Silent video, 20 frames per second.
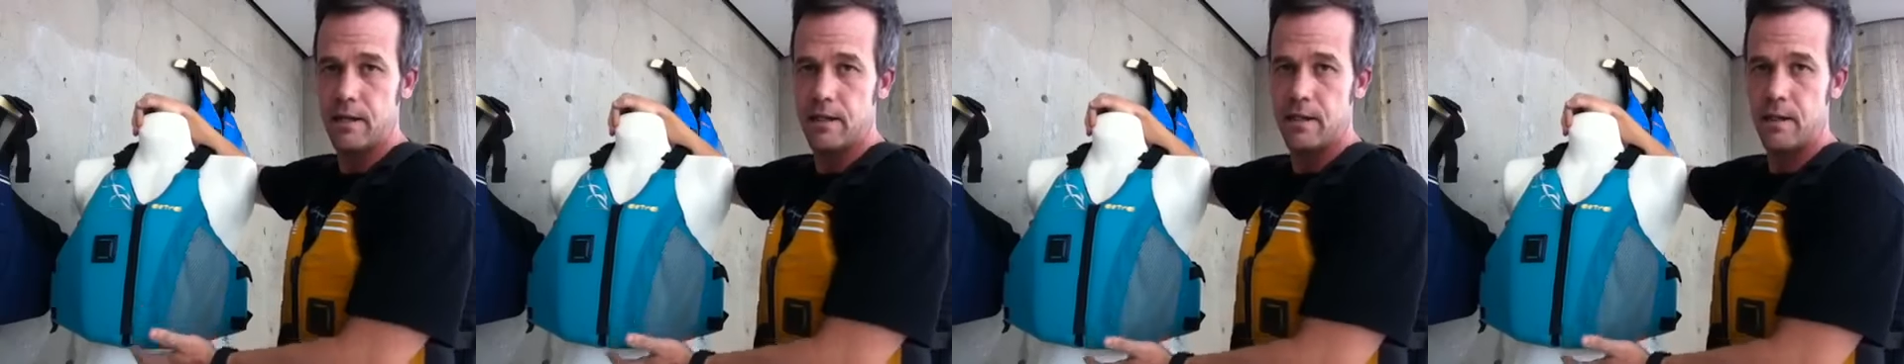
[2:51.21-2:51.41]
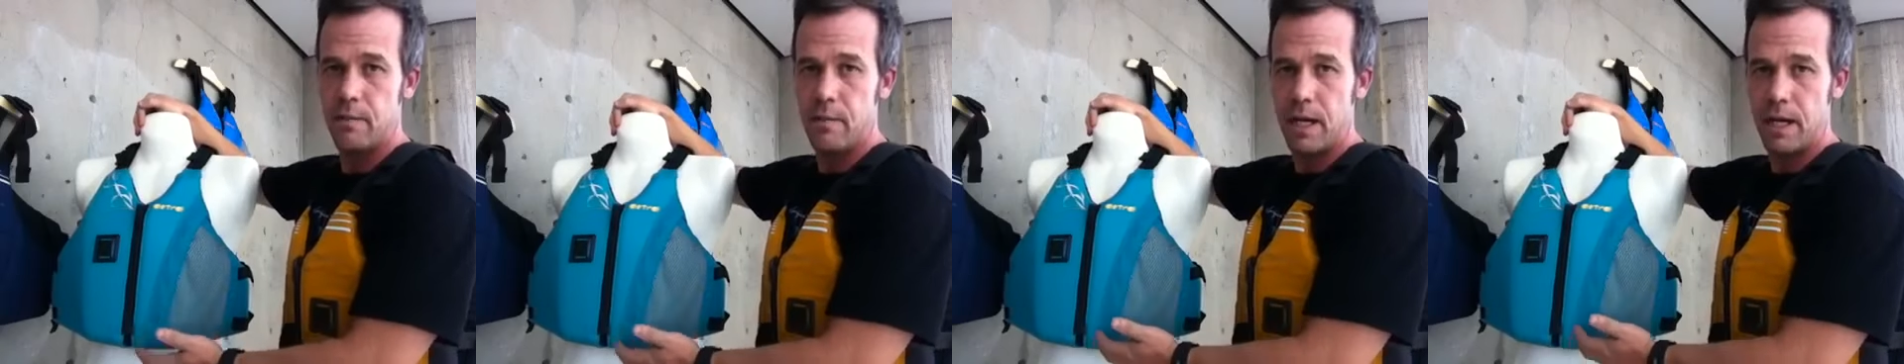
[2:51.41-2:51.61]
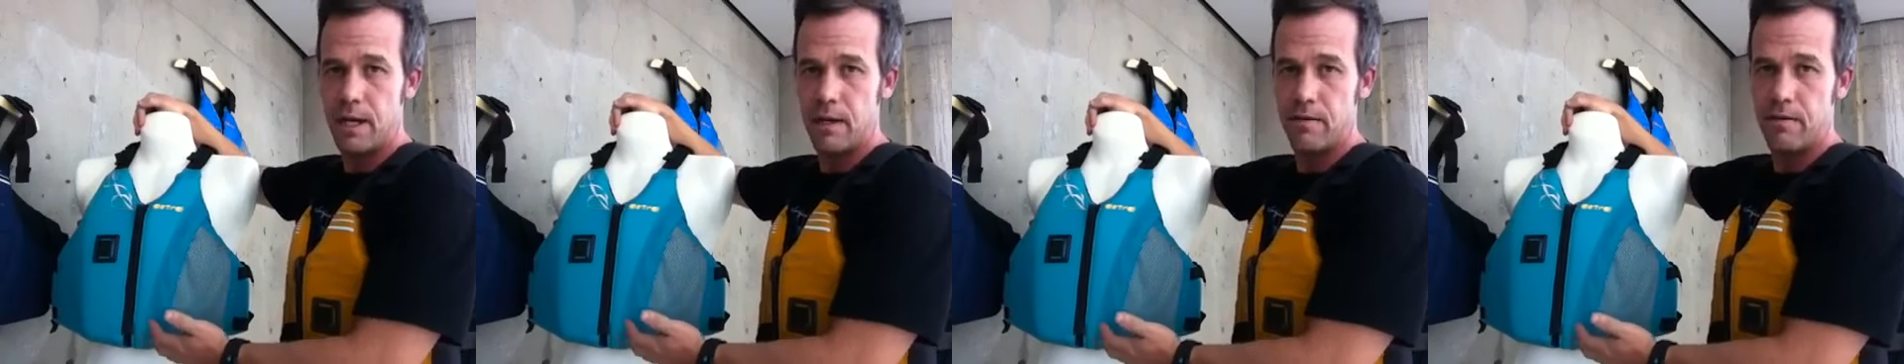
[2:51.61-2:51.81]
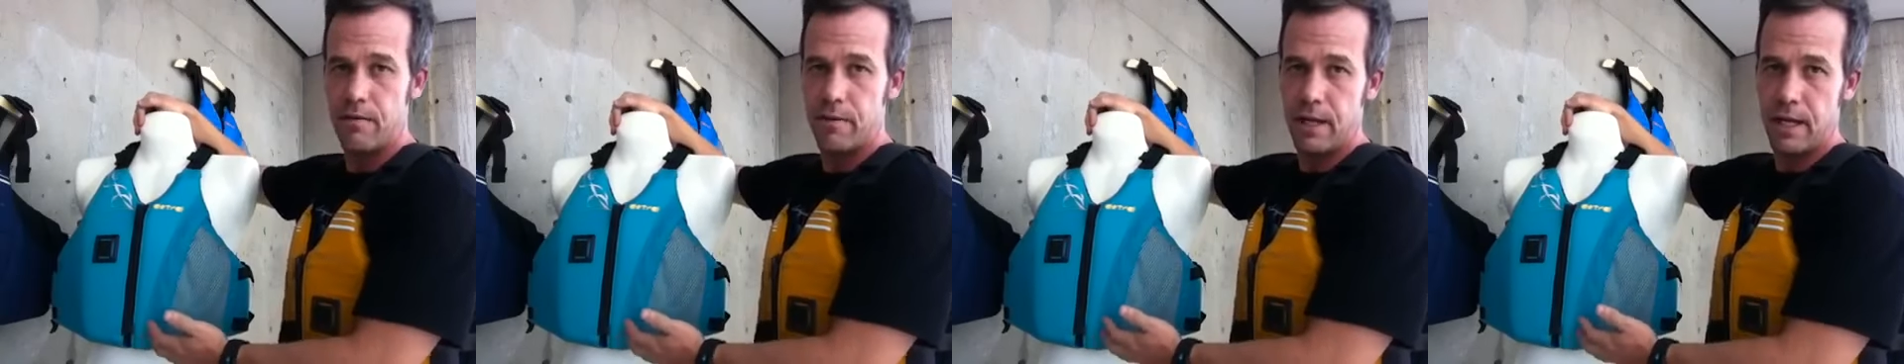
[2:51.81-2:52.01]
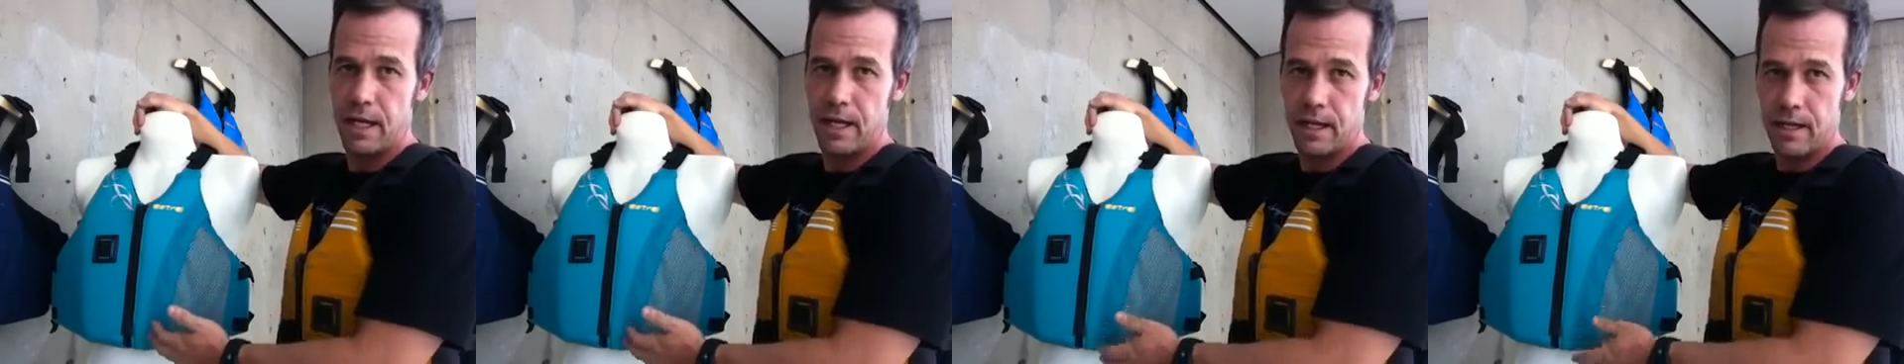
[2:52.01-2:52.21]
to make it
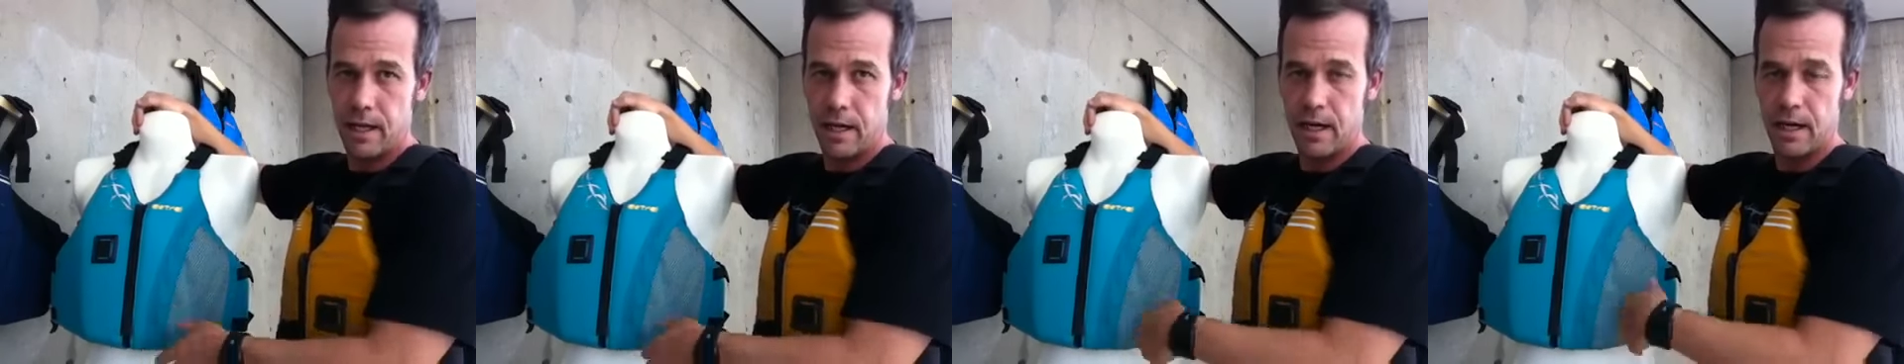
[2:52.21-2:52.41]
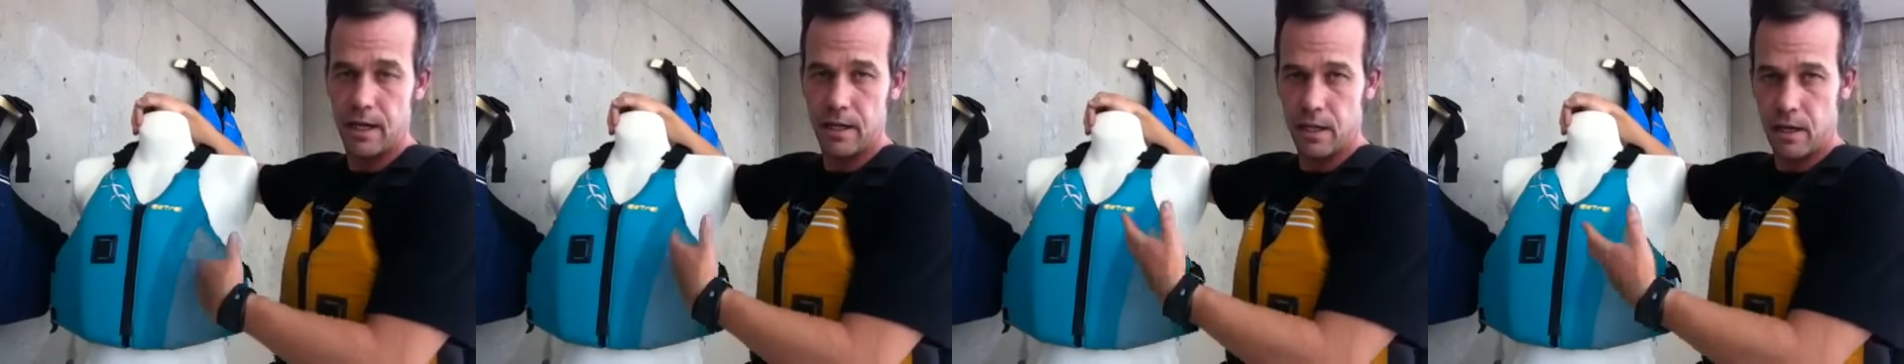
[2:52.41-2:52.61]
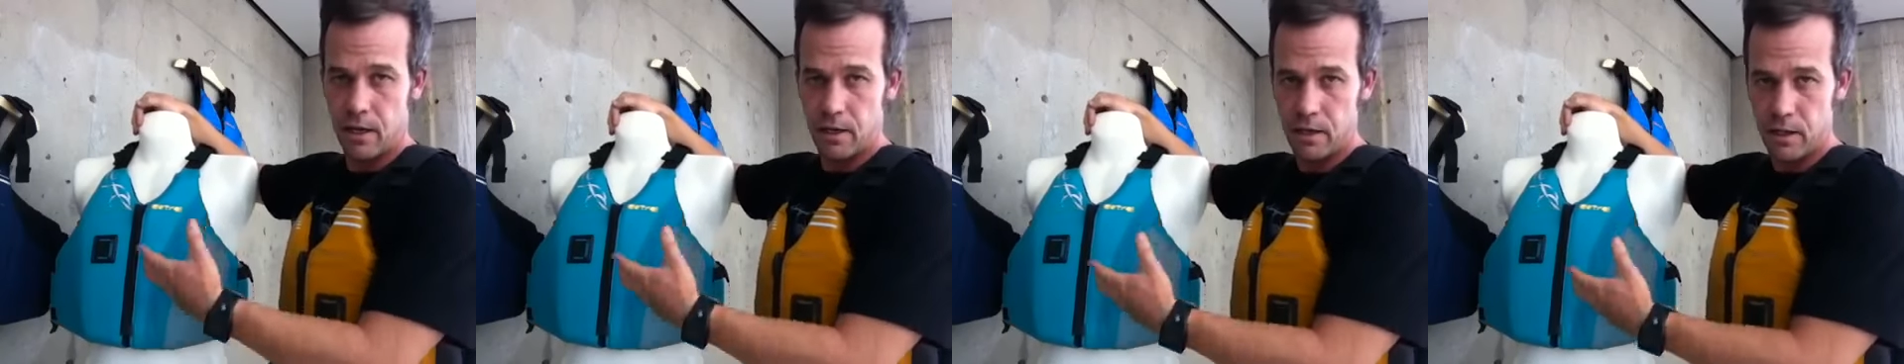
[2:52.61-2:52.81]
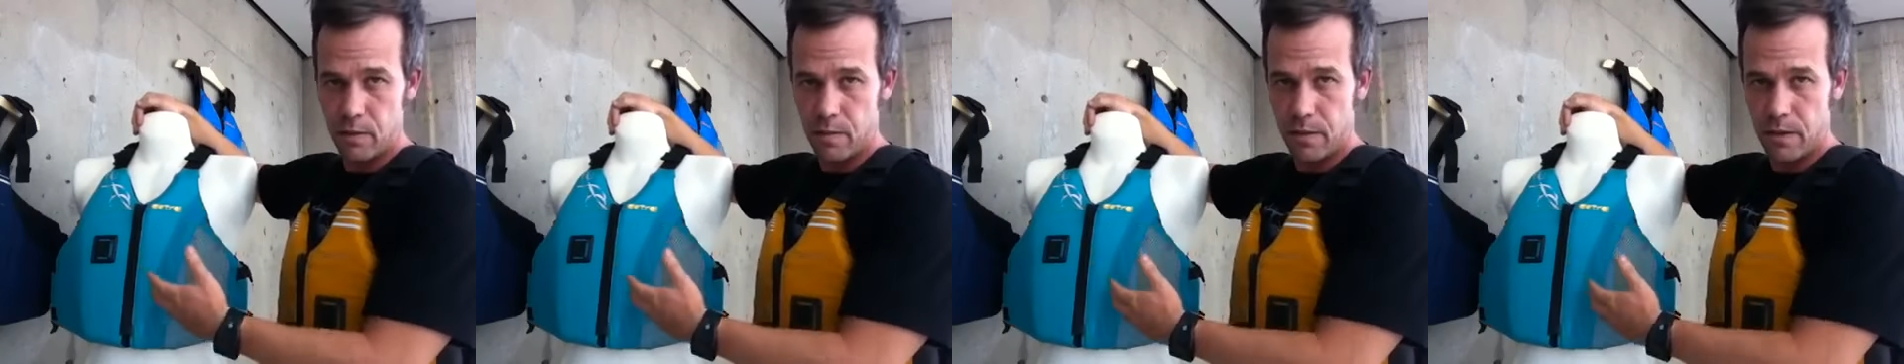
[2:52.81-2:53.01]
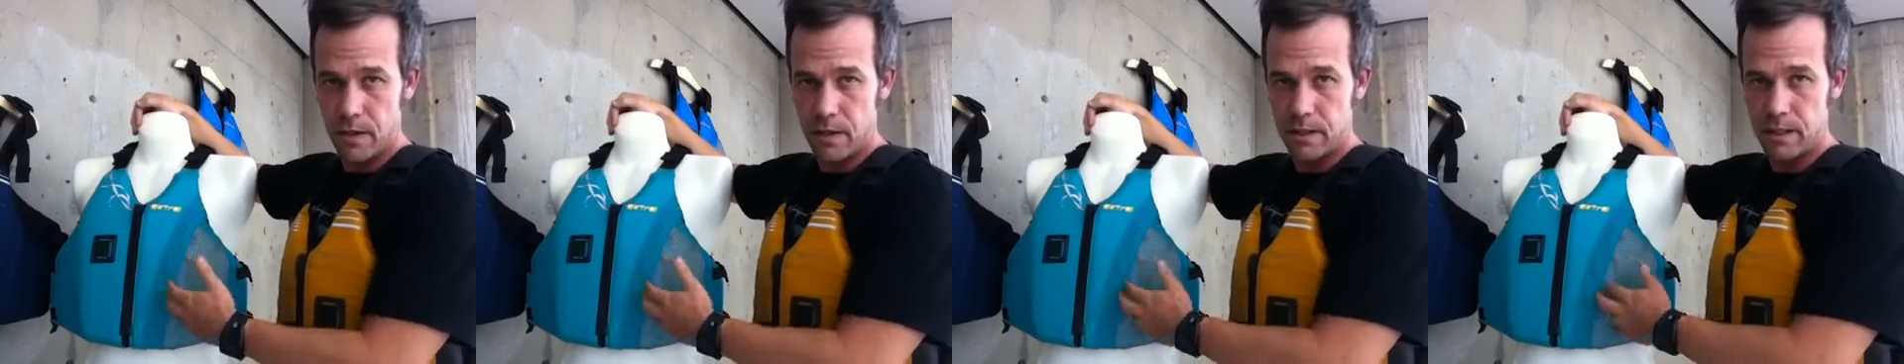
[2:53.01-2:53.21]
fit on a larger
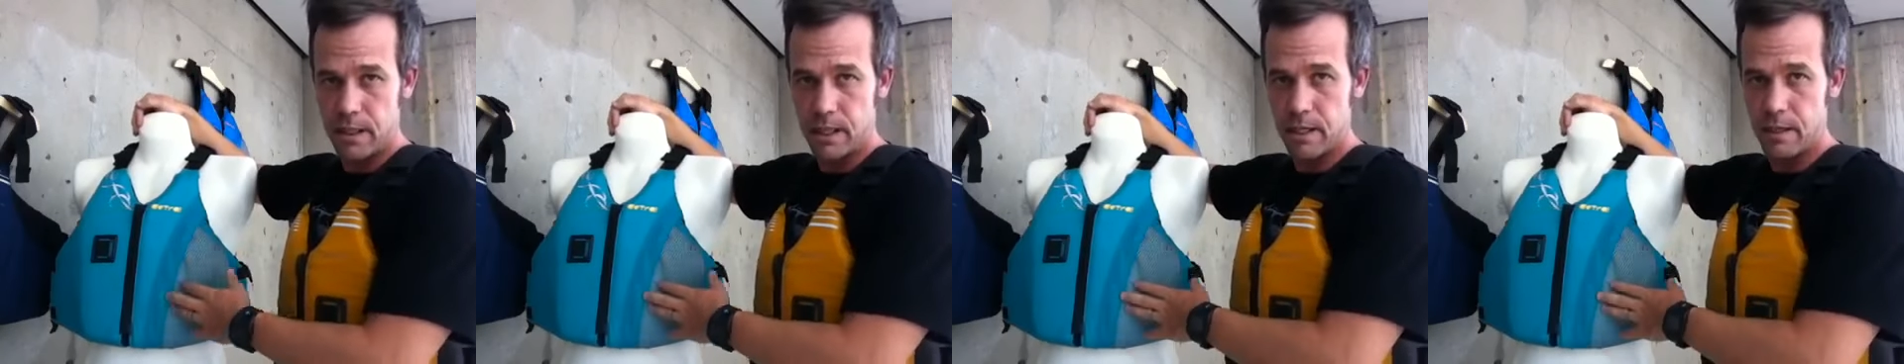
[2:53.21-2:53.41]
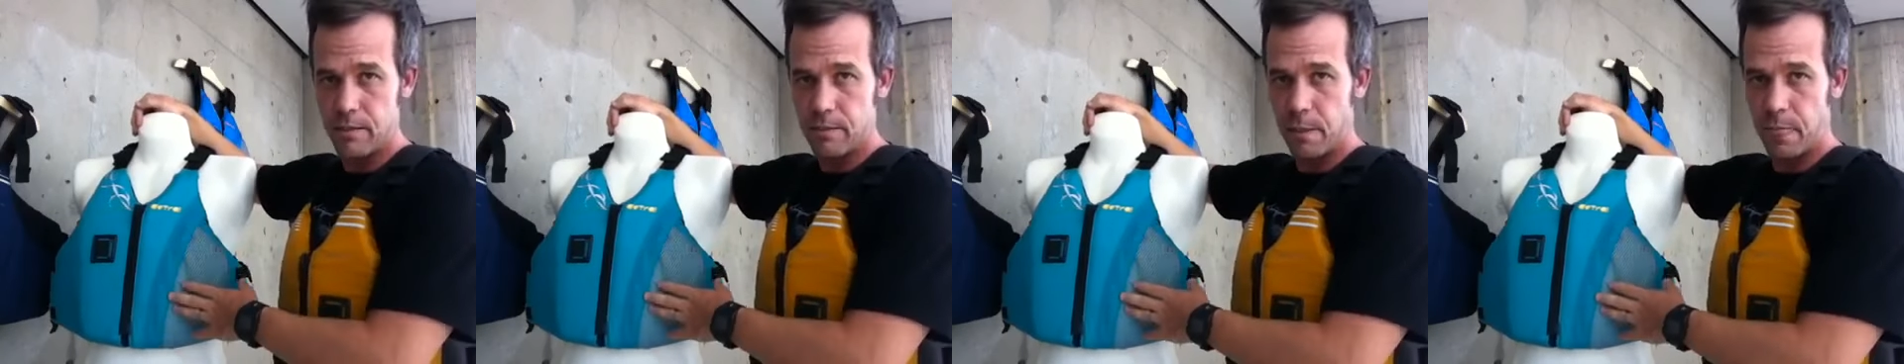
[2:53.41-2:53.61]
person.